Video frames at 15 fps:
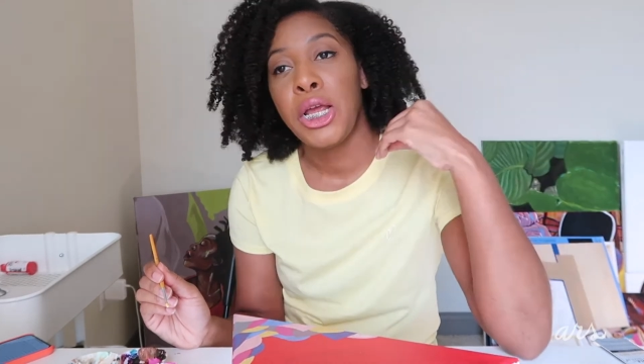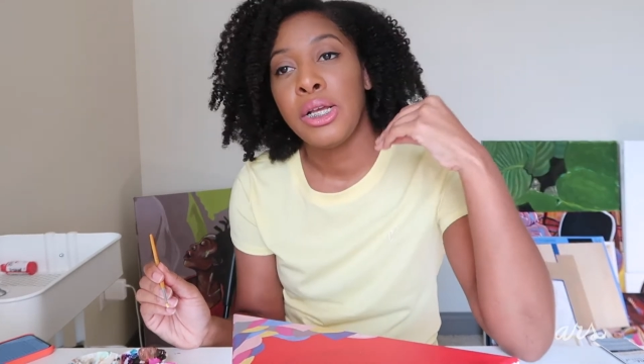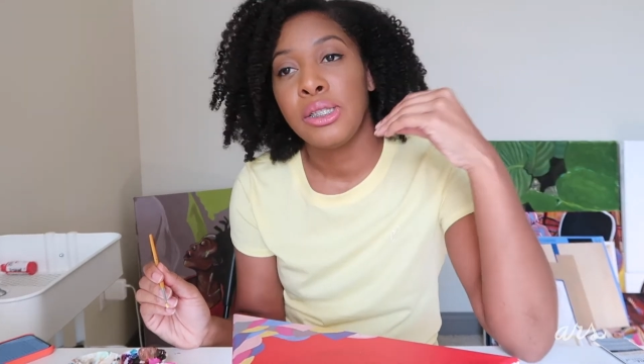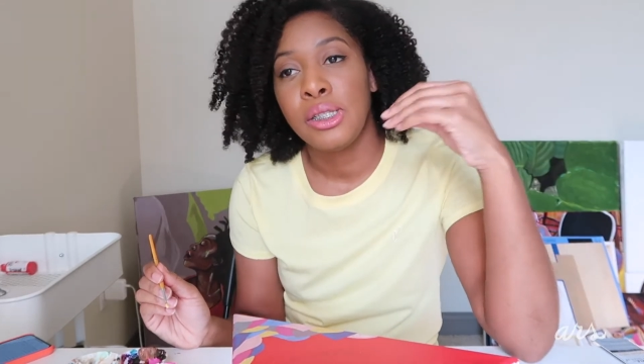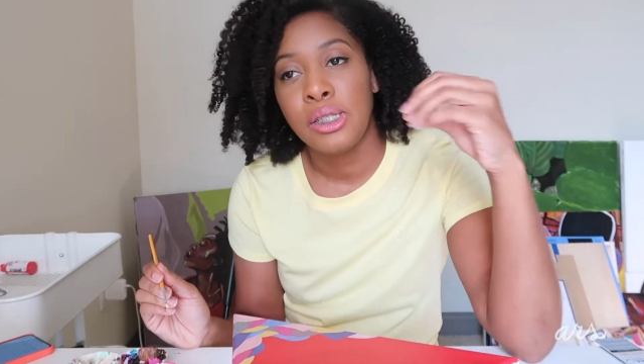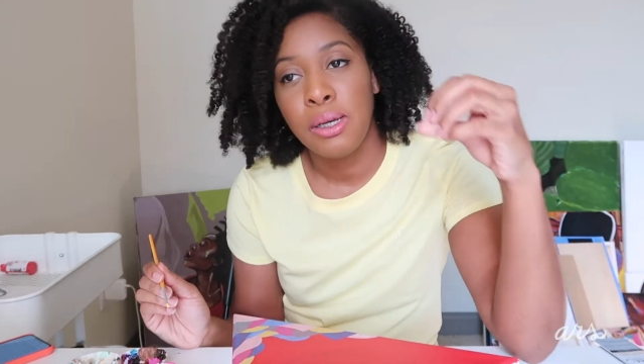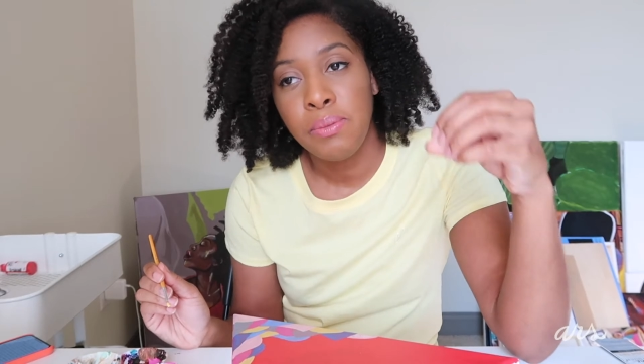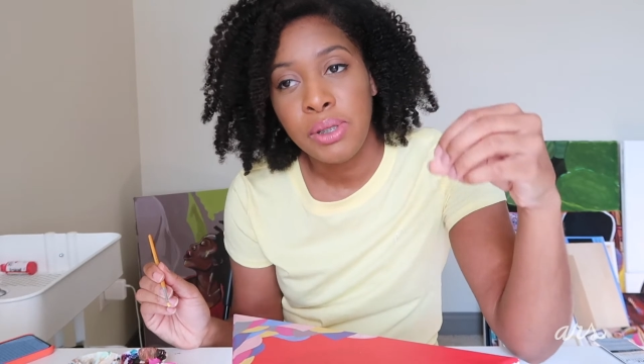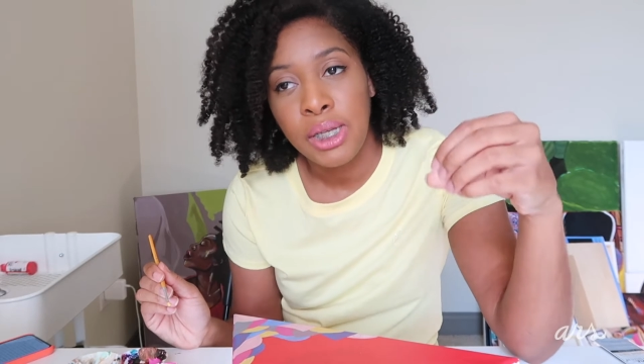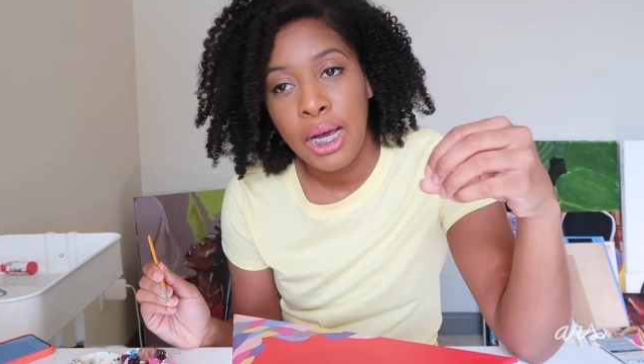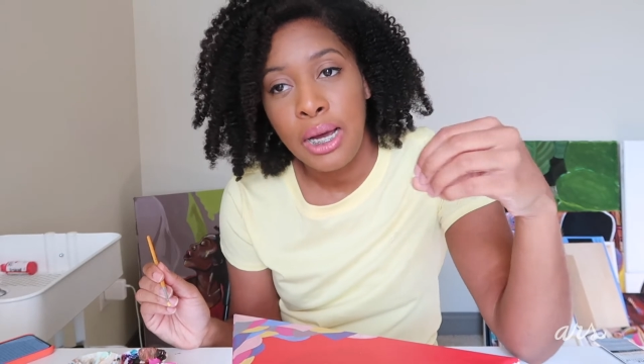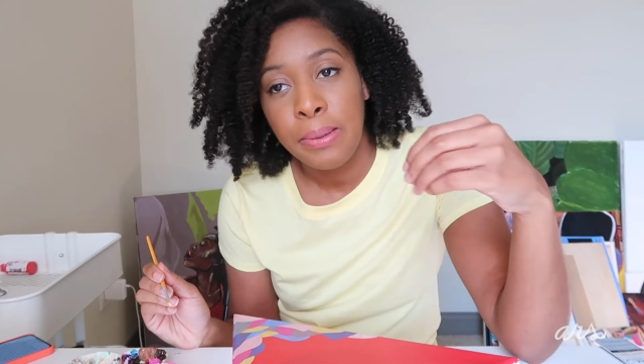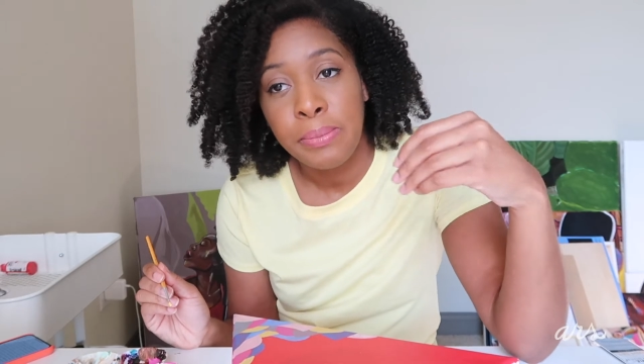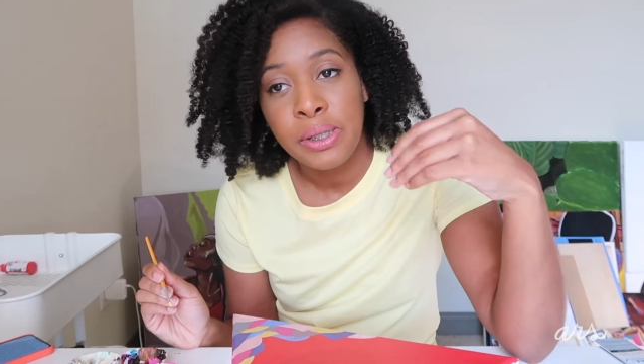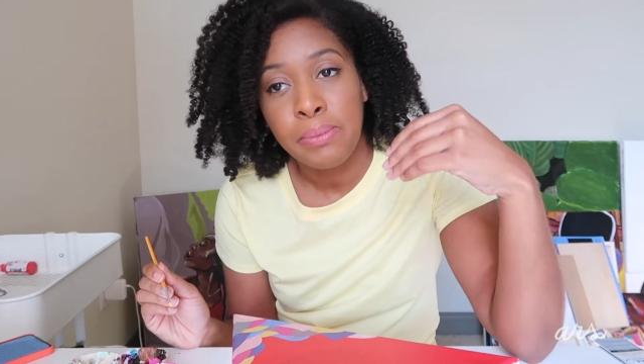And
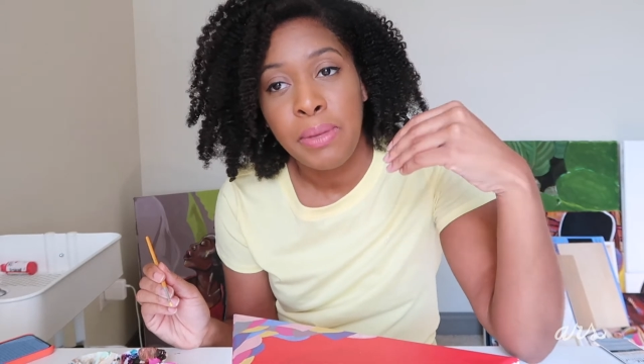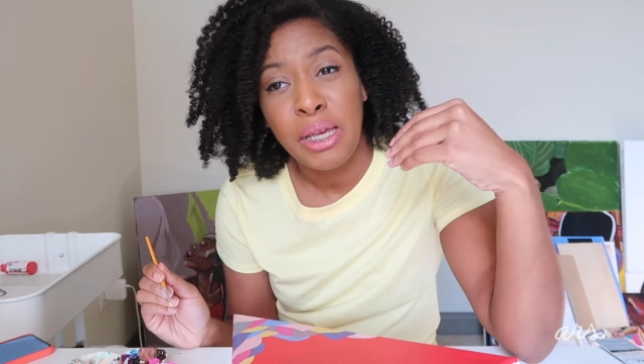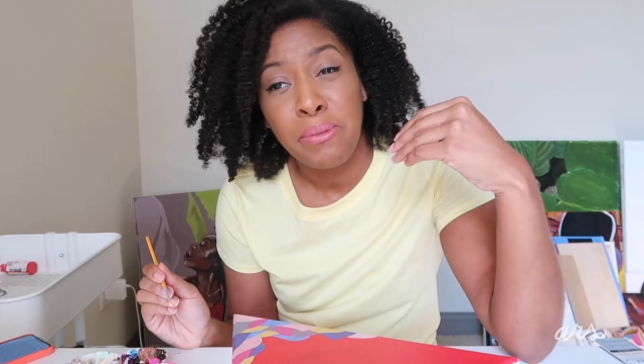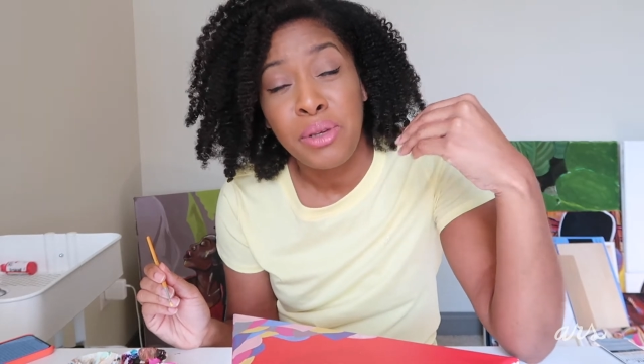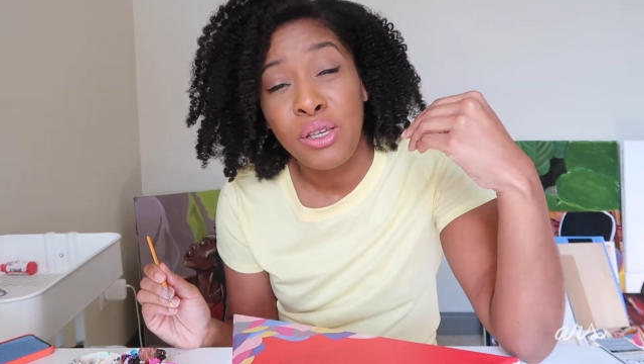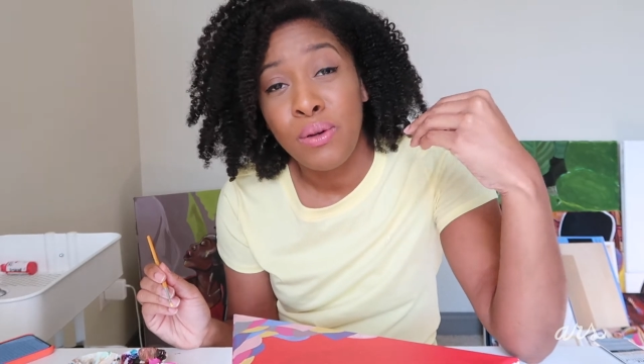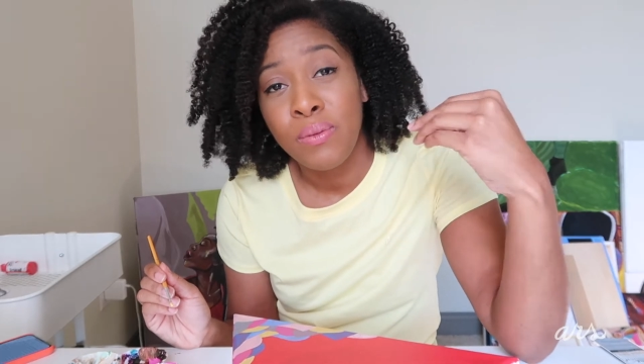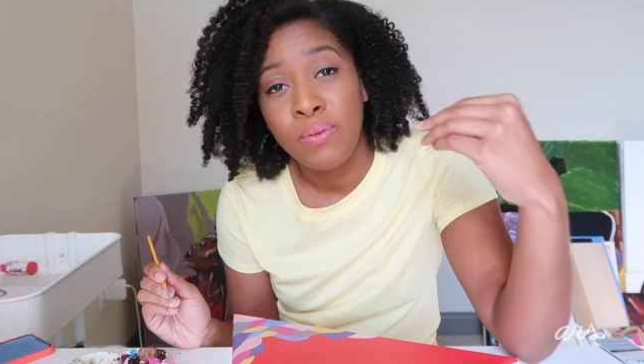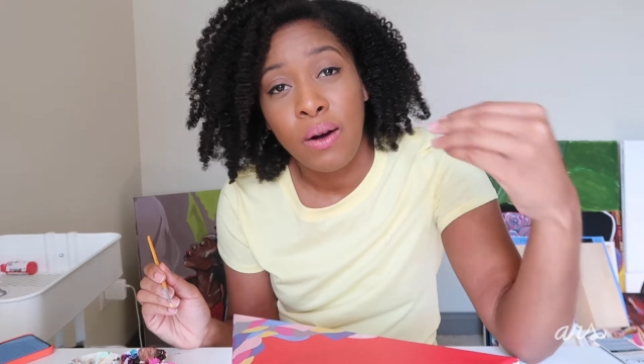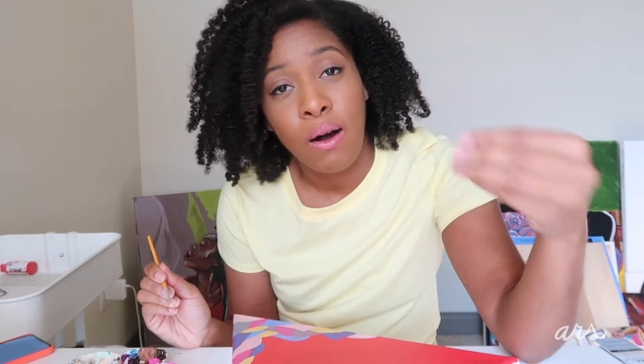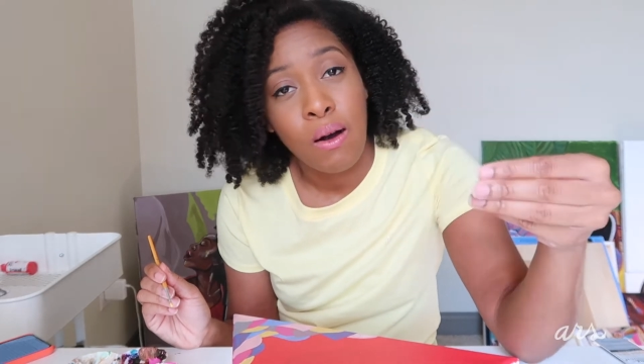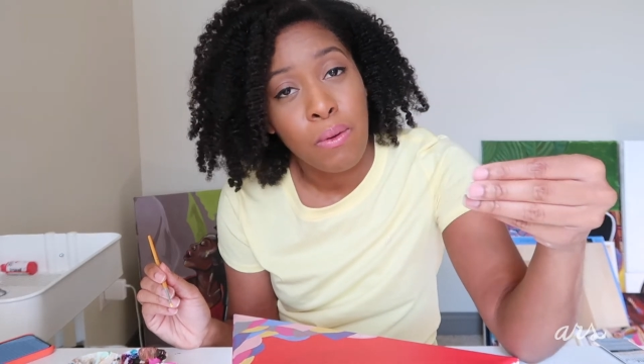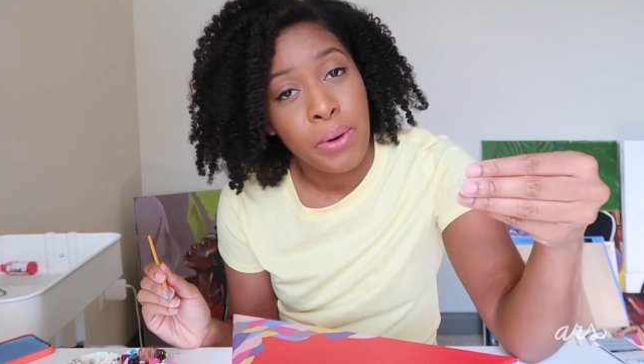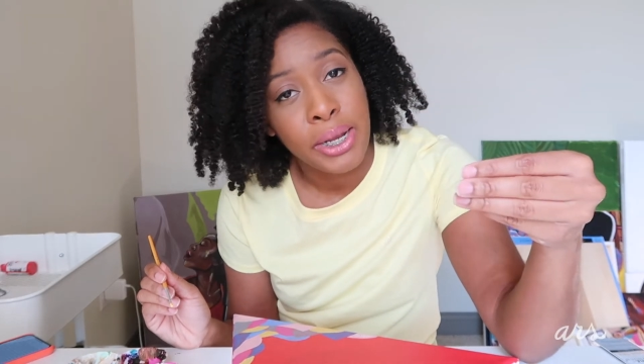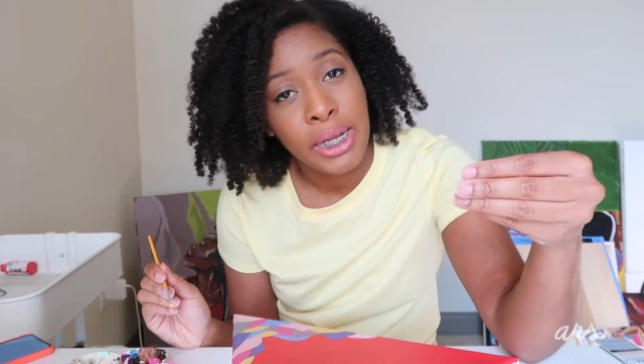sometimes maybe you've
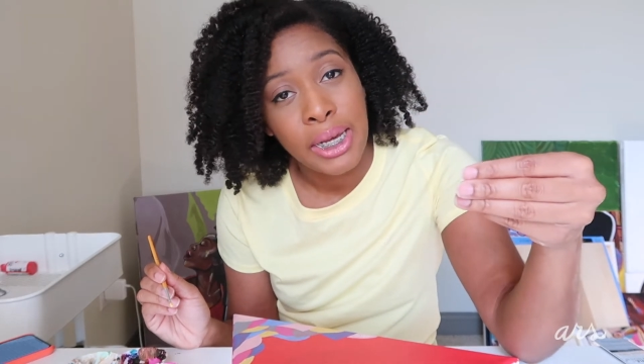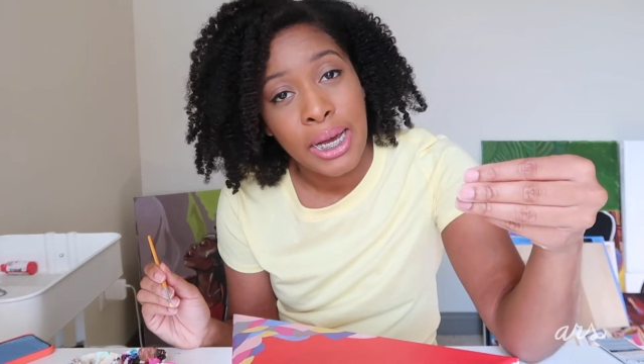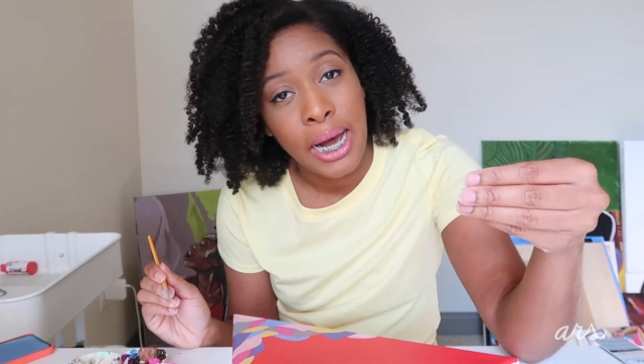already